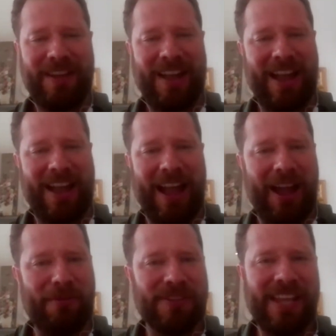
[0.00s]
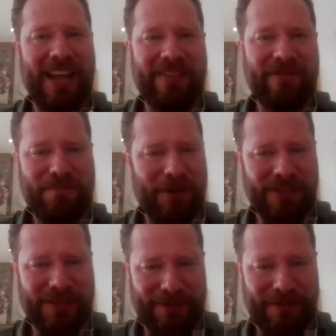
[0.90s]
how is that even
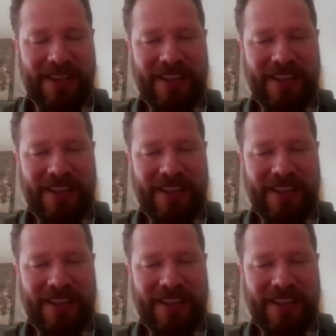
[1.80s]
possible?